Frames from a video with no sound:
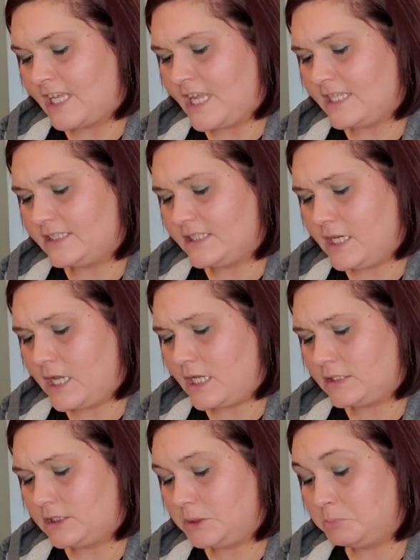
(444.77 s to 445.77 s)
It's
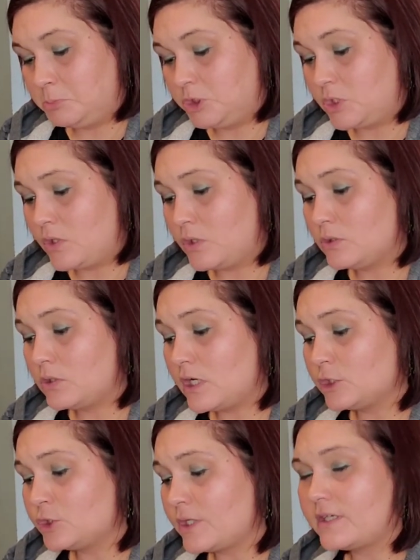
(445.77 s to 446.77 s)
not. So I'll, I'll
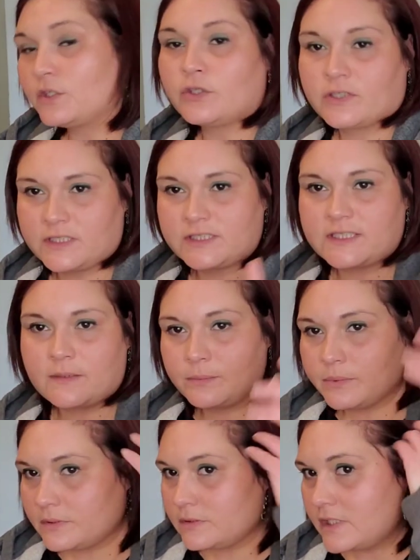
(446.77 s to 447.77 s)
try to look this up
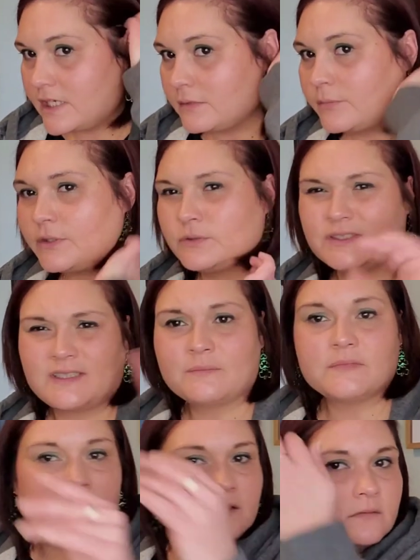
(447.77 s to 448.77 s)
and post
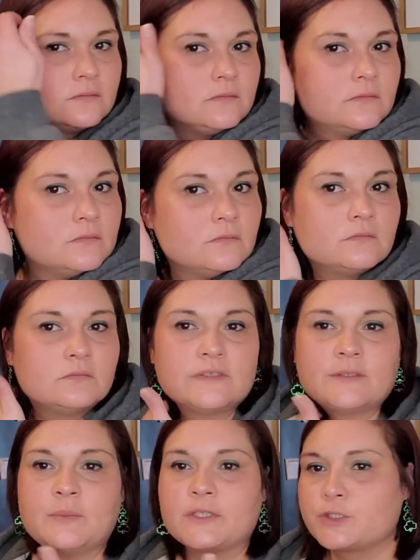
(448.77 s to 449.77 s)
something in
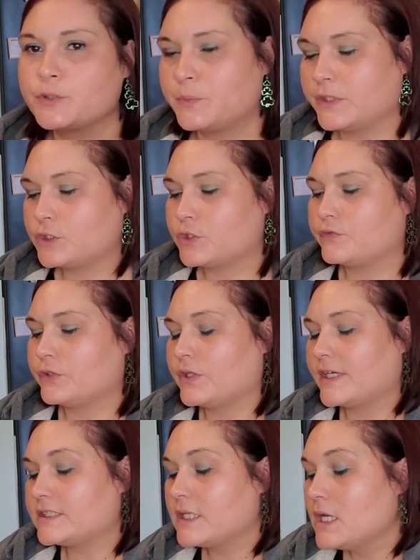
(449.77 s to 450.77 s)
the picture and picture for you
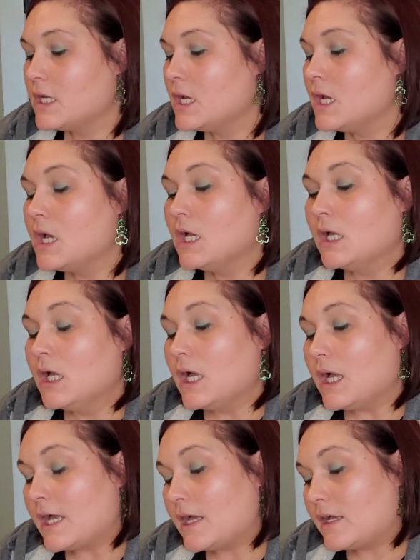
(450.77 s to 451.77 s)

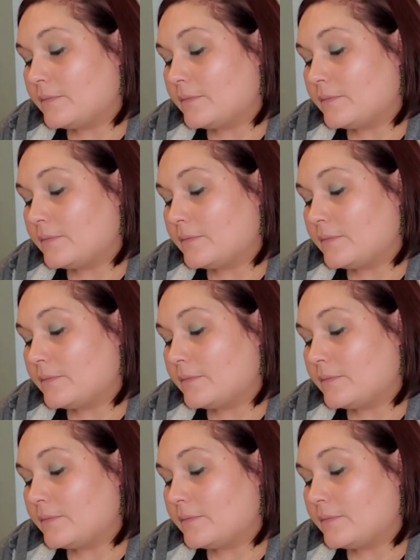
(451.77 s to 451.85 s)
guys.